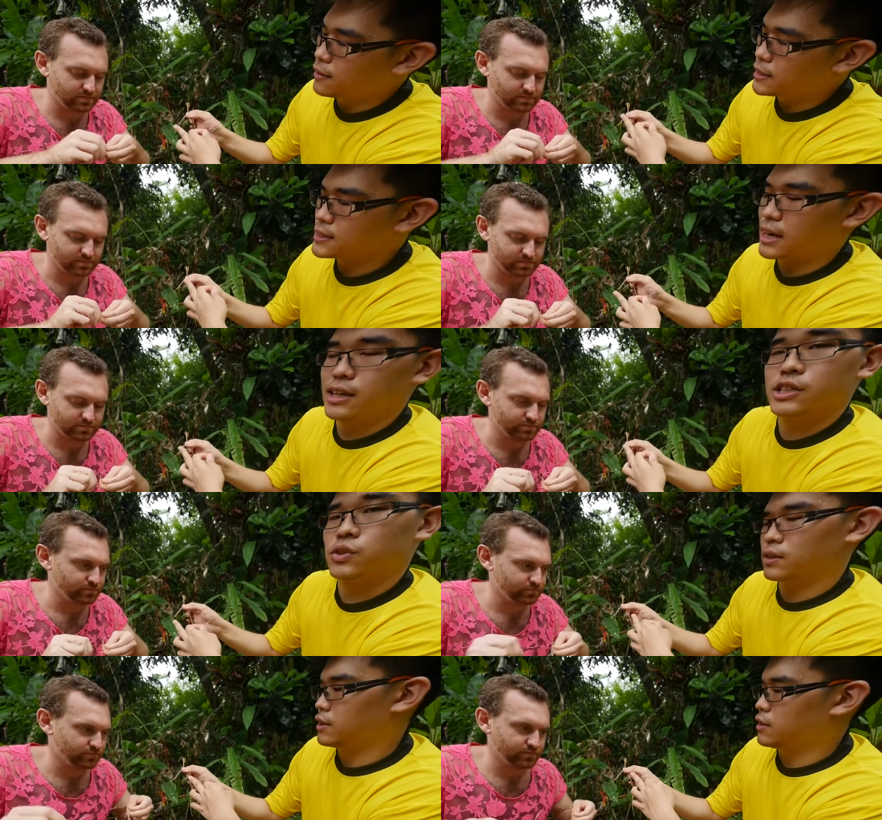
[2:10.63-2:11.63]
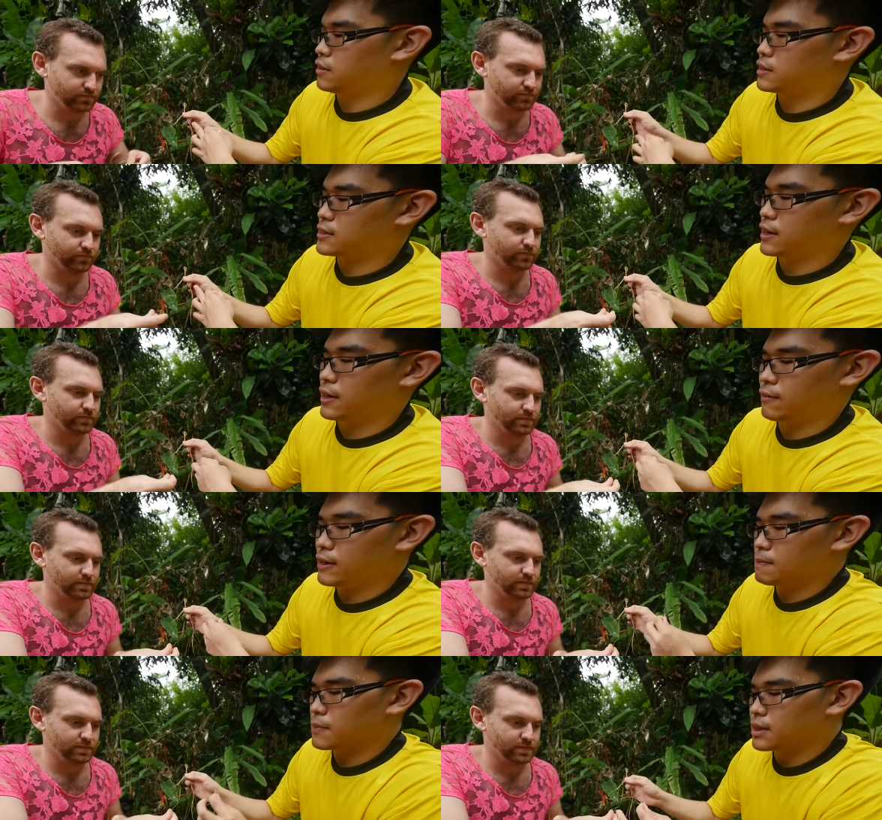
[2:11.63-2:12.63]
Speaker 1: this side is shorter than this side,
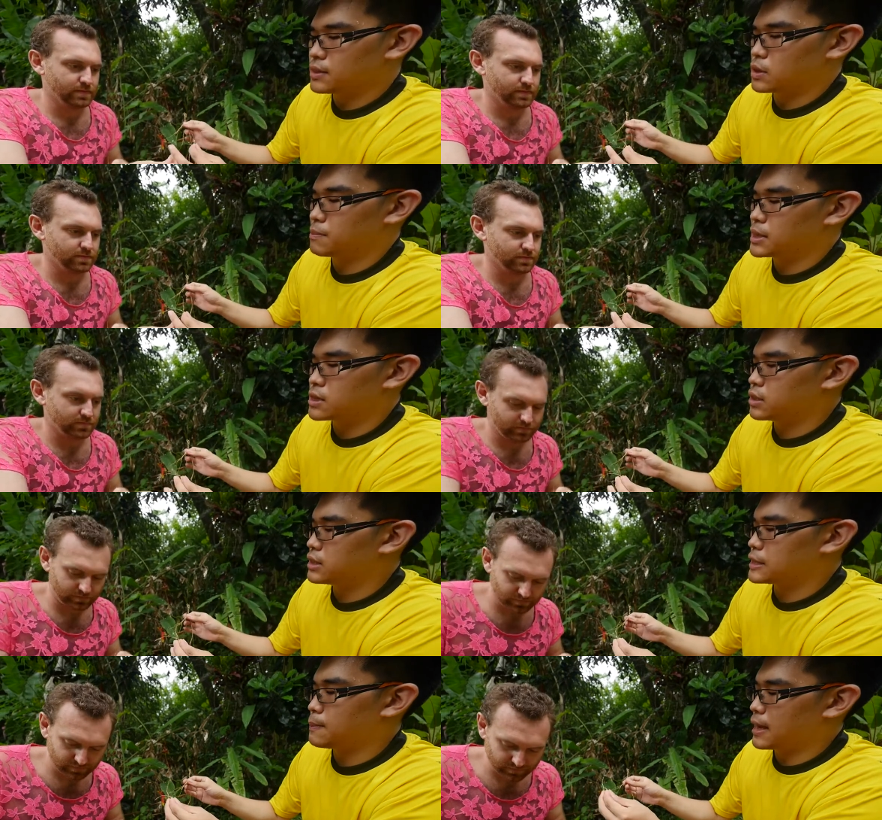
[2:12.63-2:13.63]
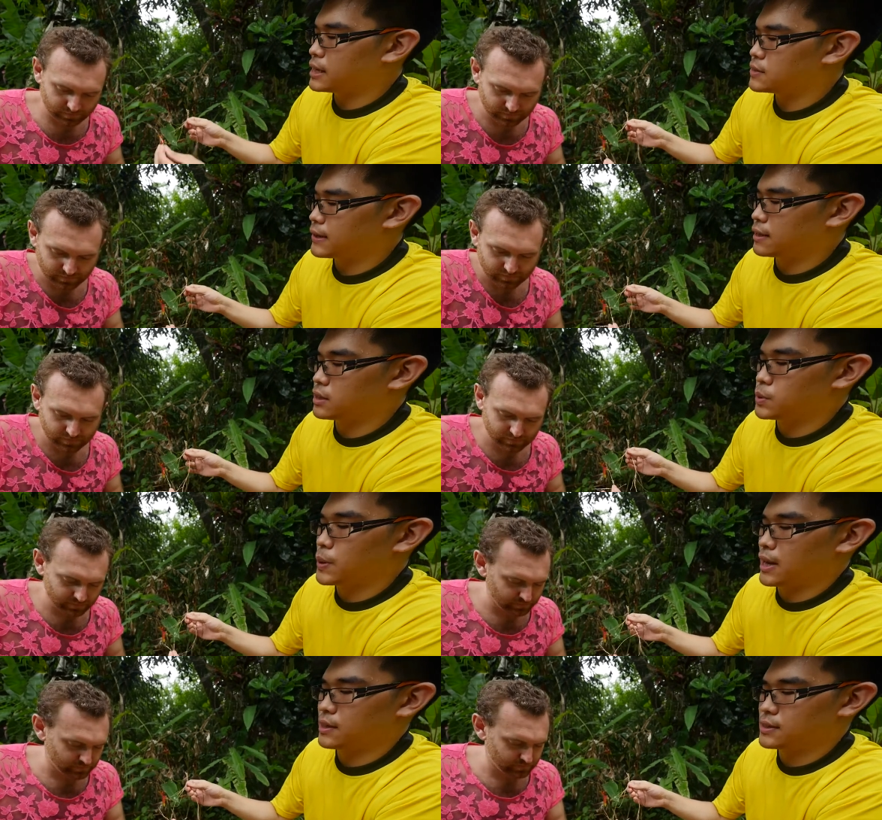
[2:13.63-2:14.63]
right? So I'm just going to slice together
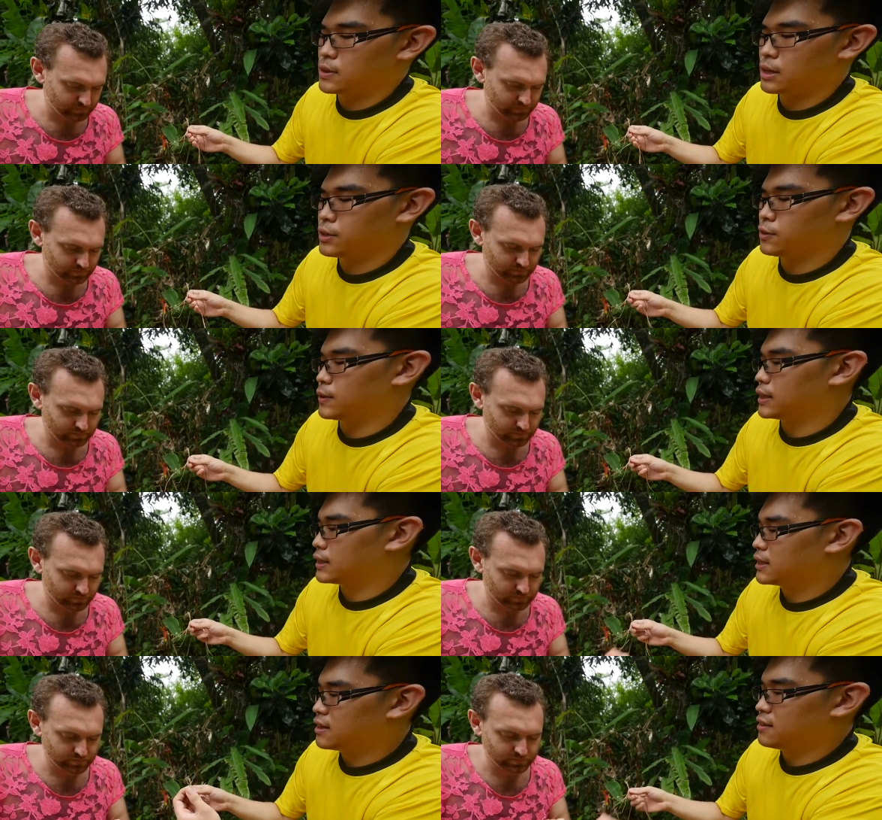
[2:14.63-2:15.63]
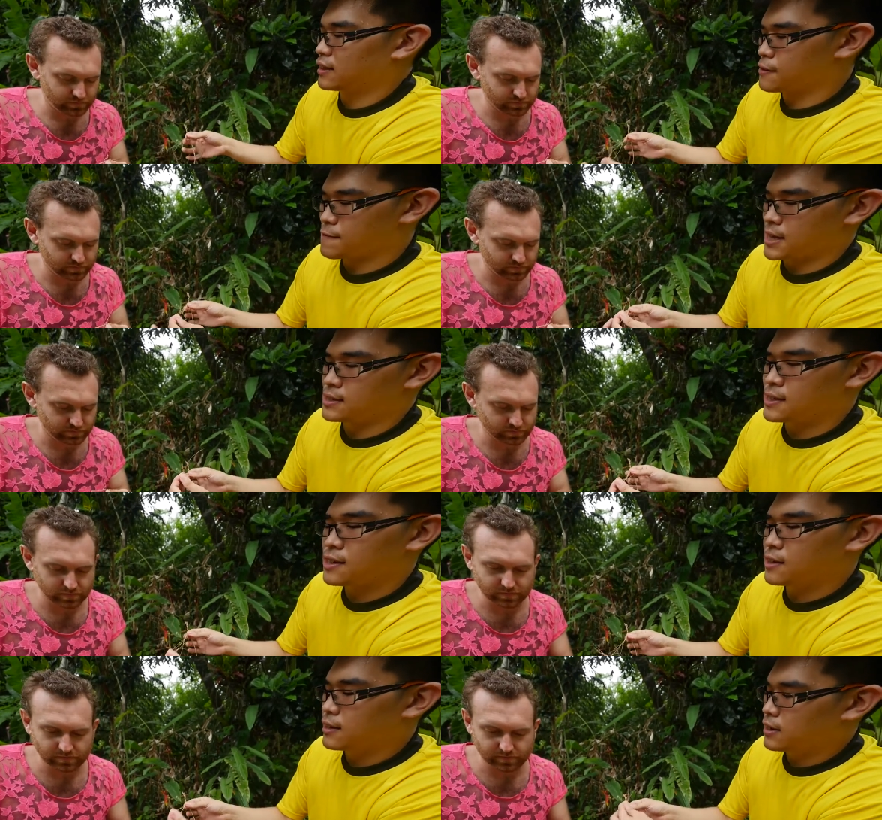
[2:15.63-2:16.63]
two ends. So how do you do it? Nothing
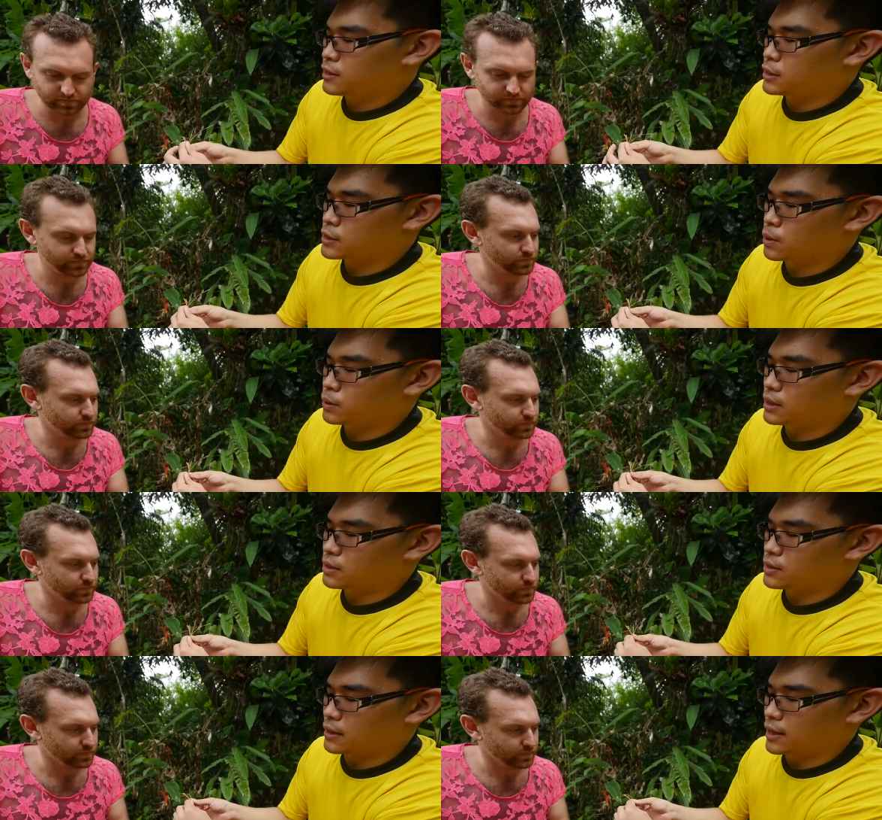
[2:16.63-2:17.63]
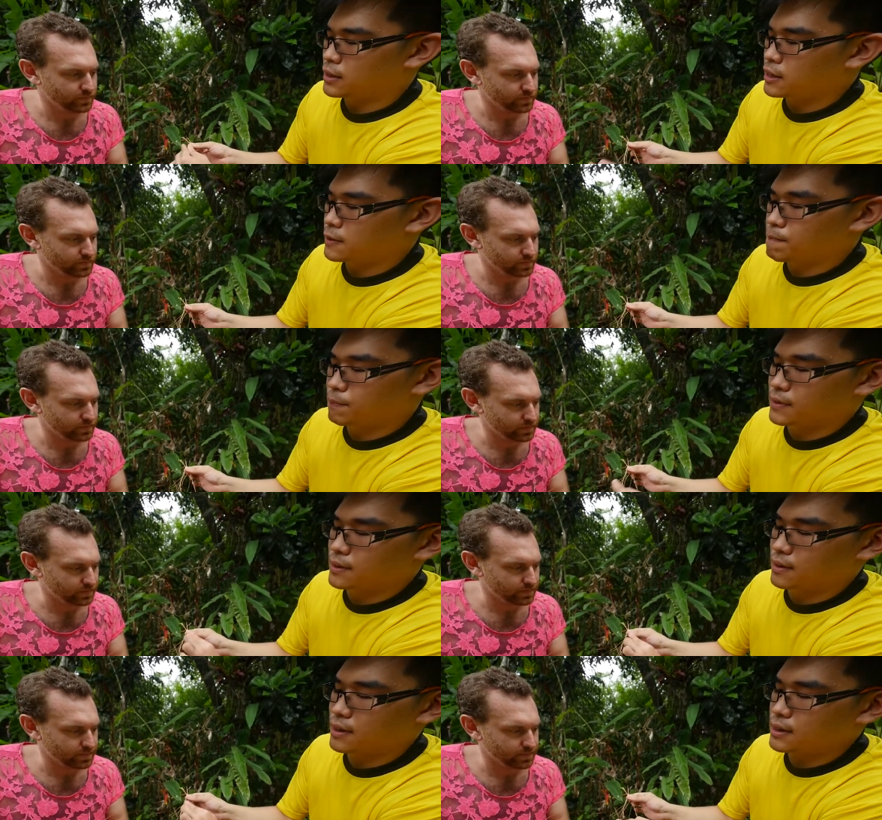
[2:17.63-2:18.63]
fancy. Just hold it together.
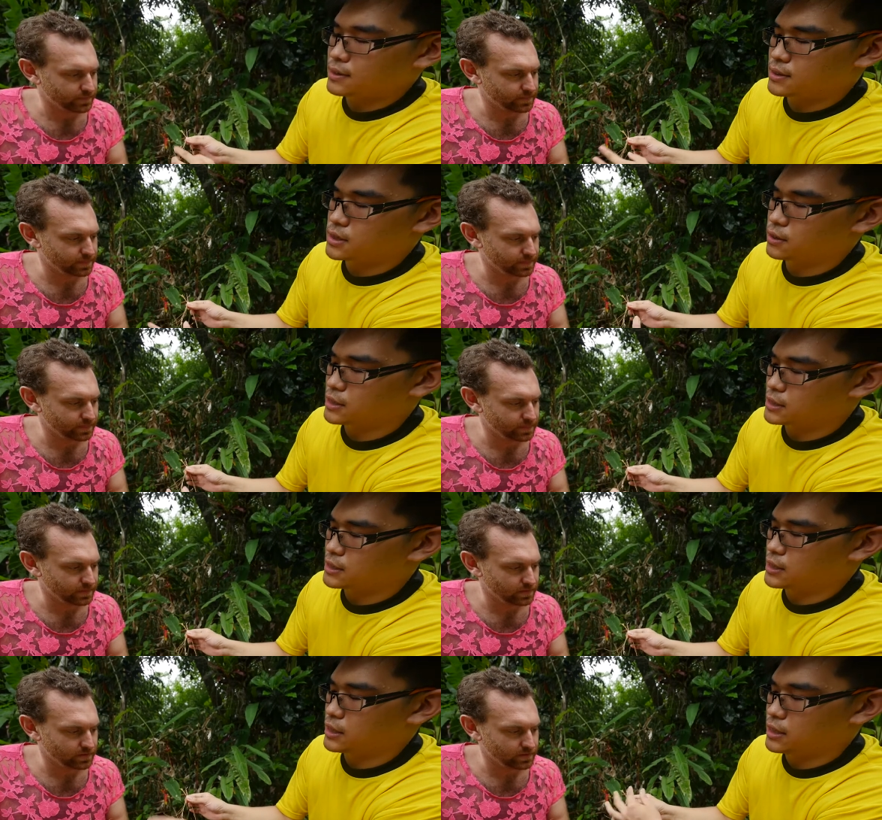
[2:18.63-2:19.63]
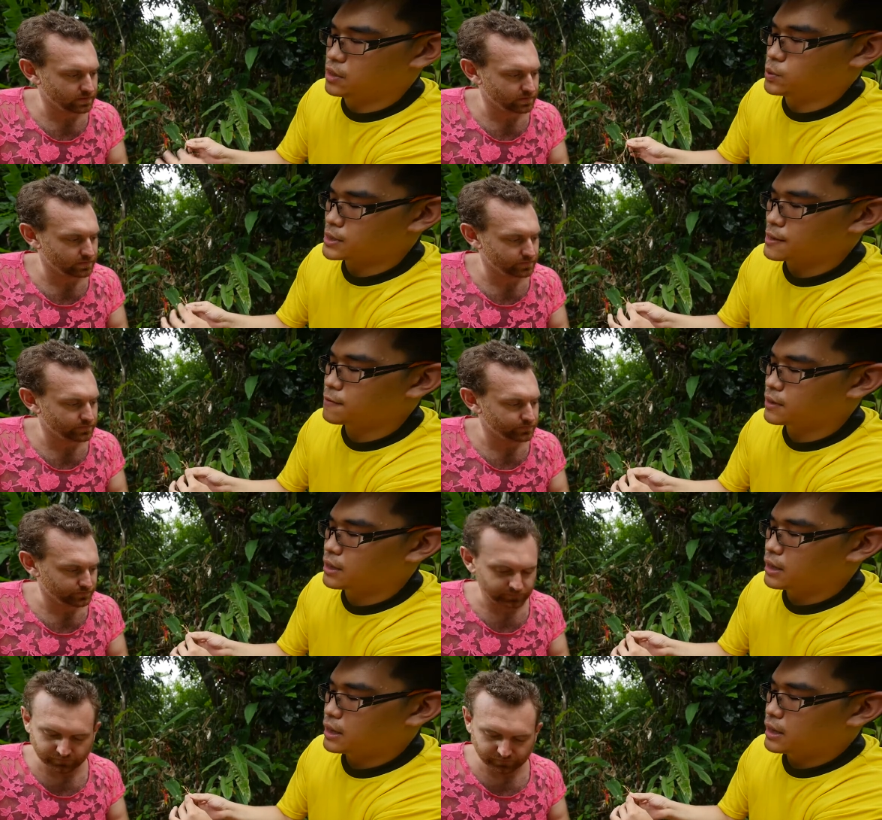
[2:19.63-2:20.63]
Okay. So this is the new stuff,
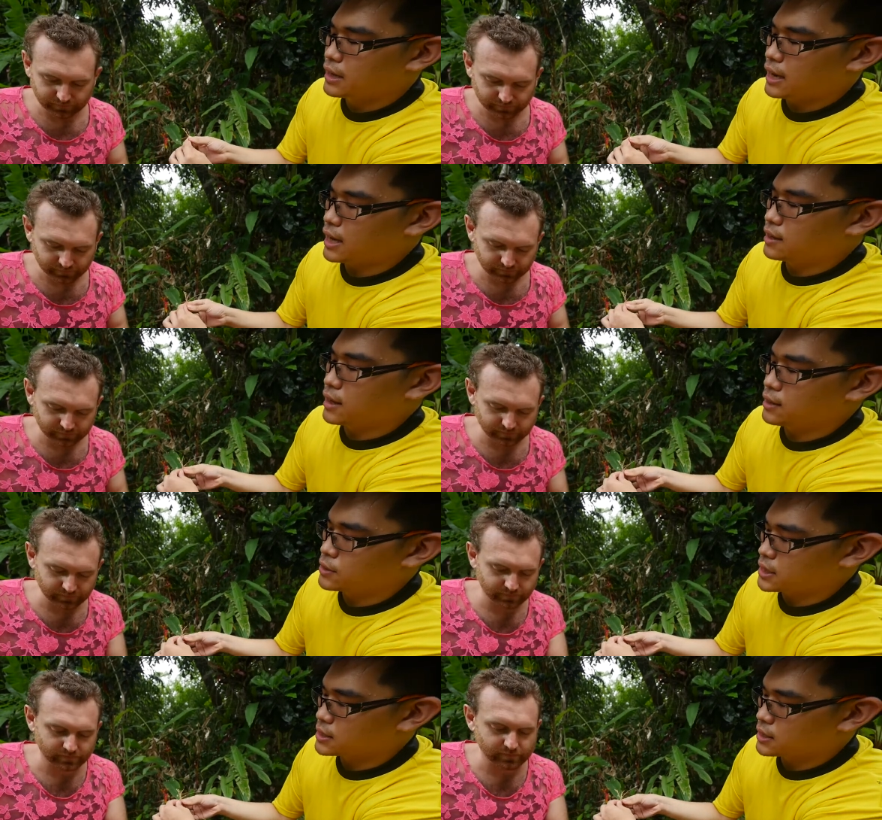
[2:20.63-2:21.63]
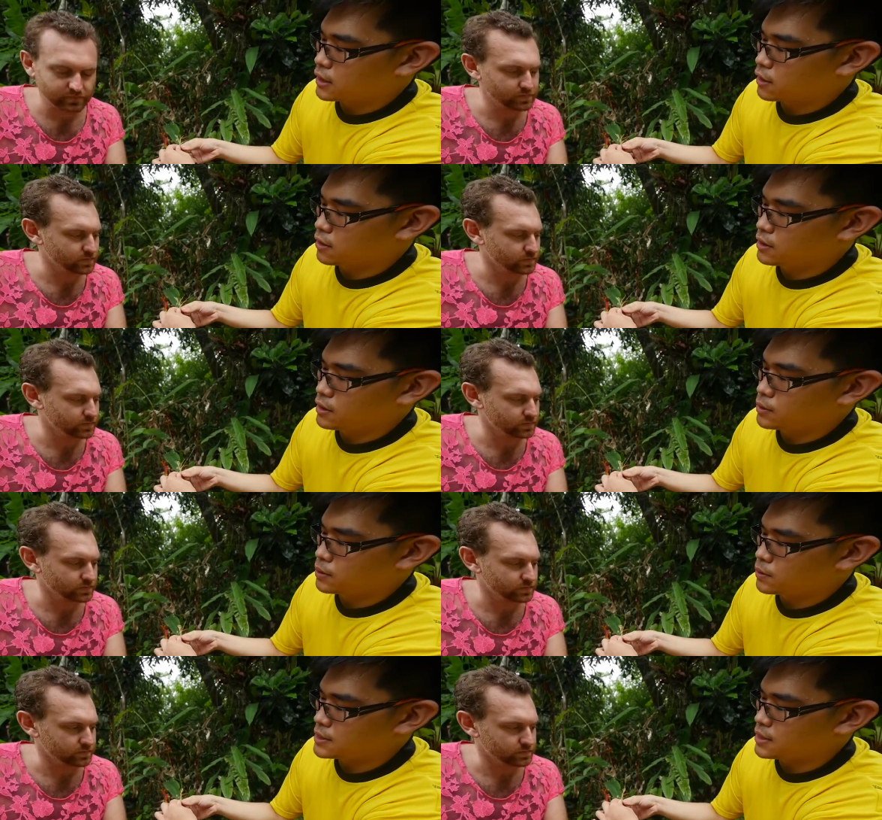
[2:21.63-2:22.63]
and then you just continue
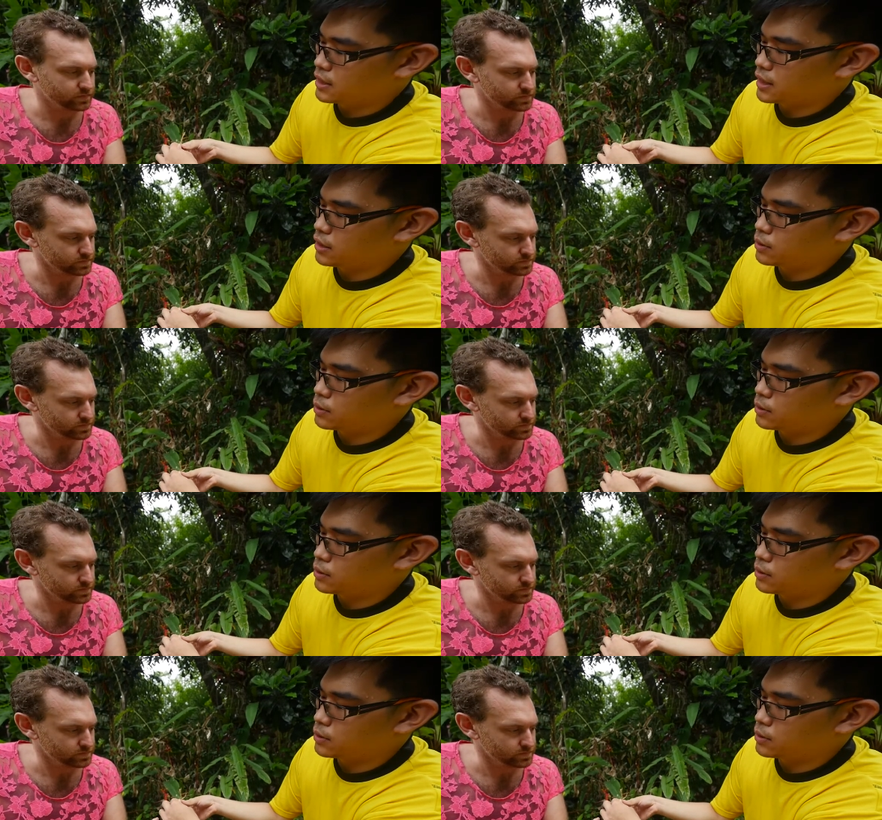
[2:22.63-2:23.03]
twisting and you